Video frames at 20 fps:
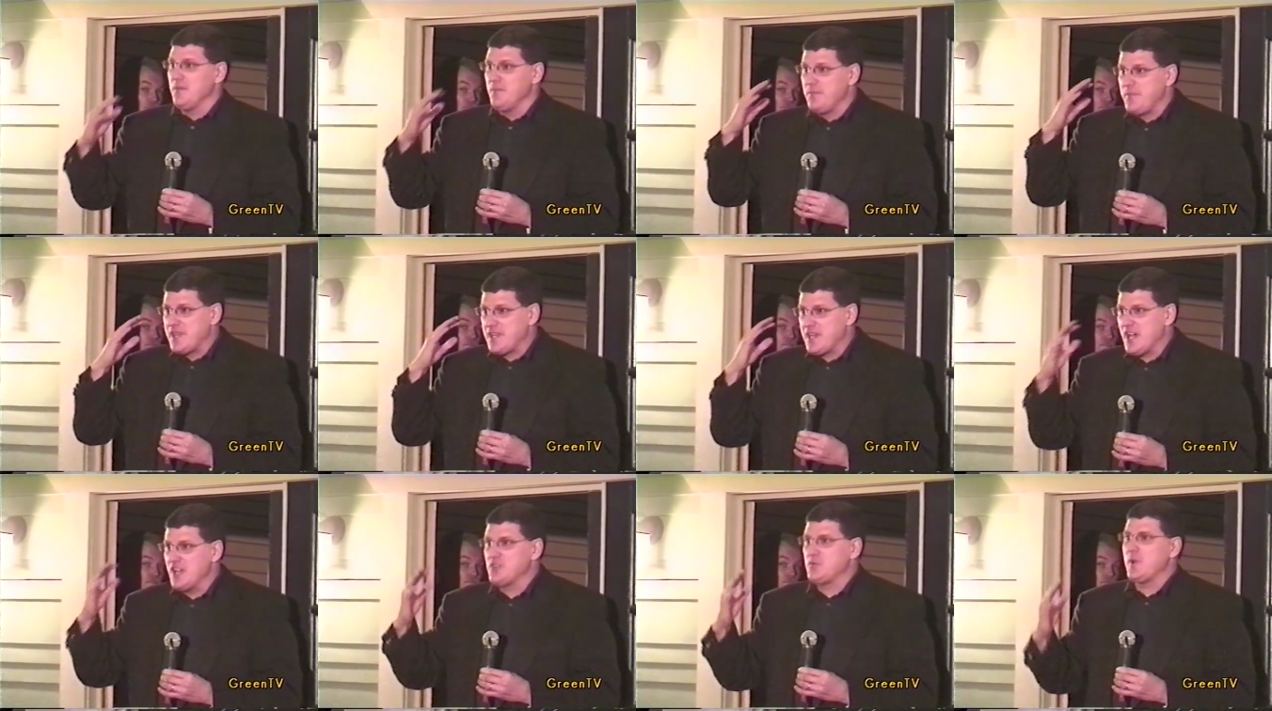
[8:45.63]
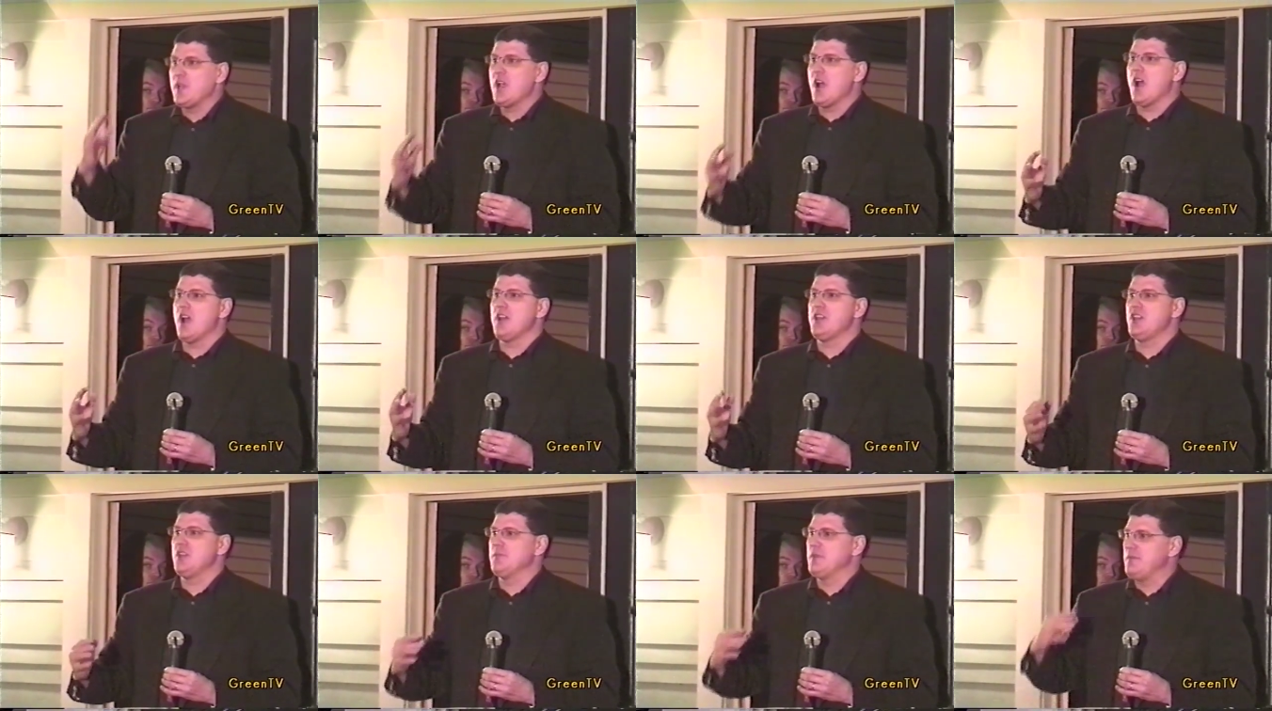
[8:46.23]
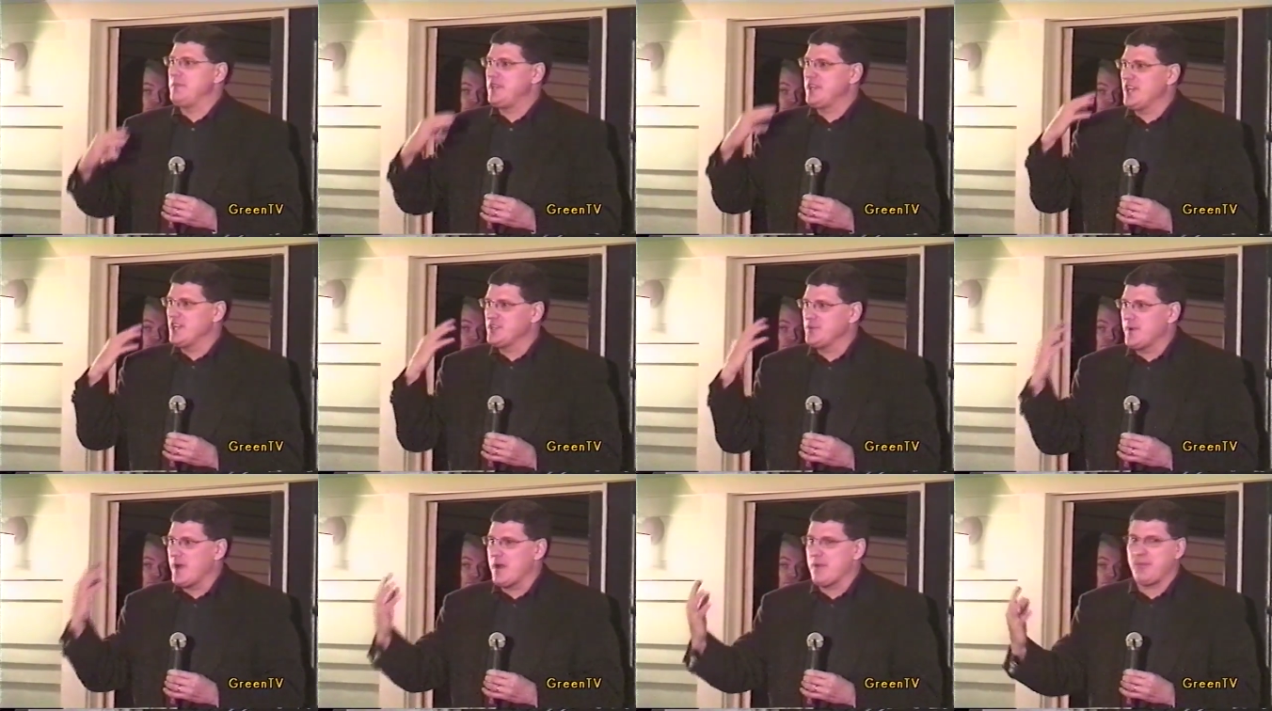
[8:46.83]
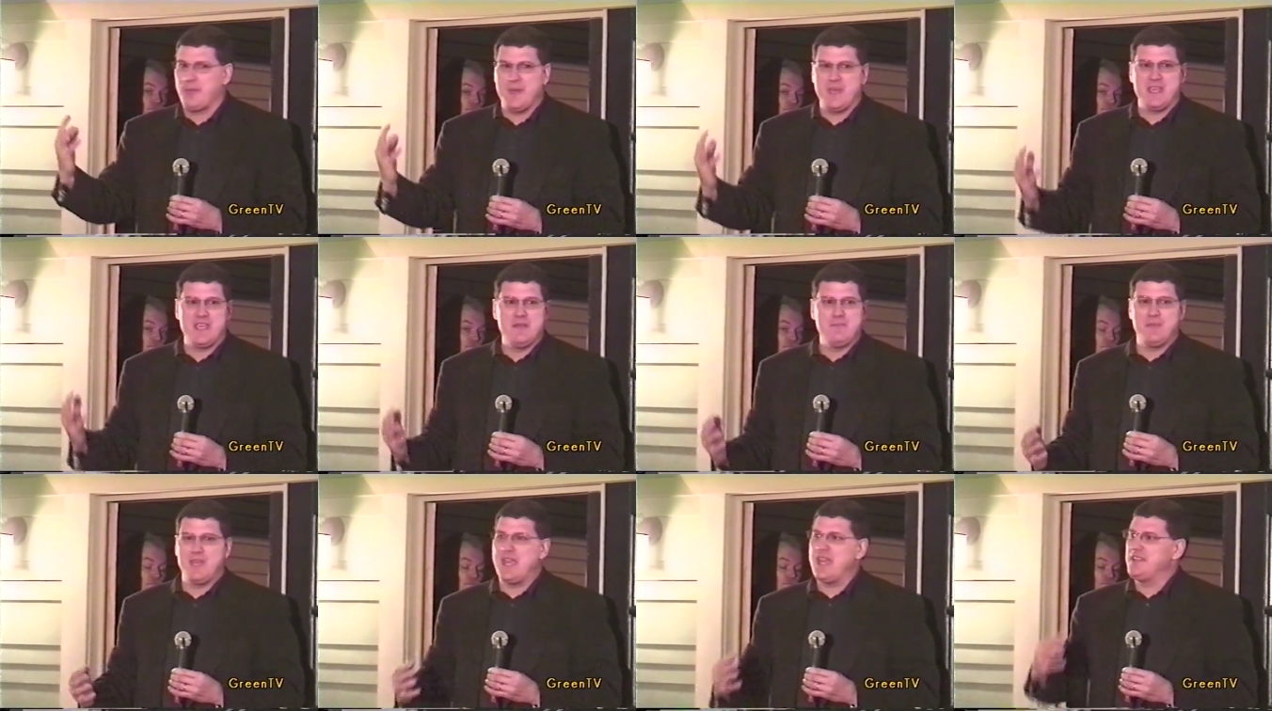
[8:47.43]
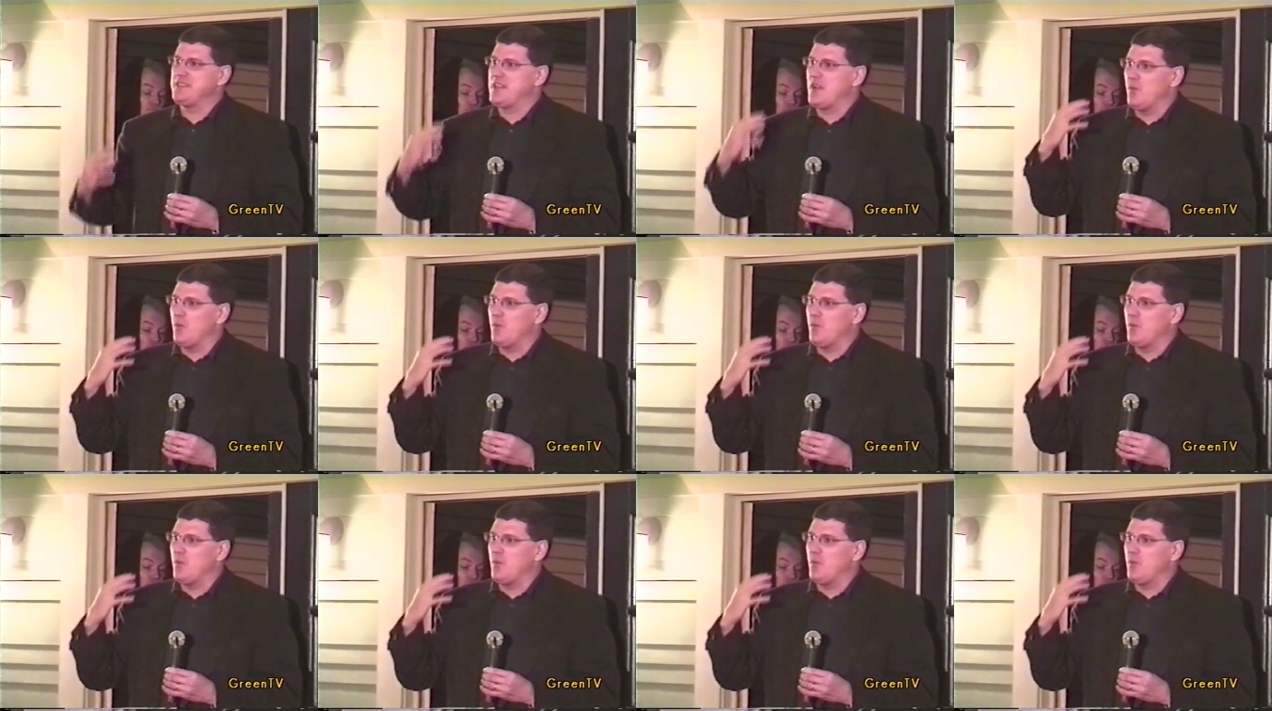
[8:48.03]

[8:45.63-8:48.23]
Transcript: because we are human, because we are thinking beings,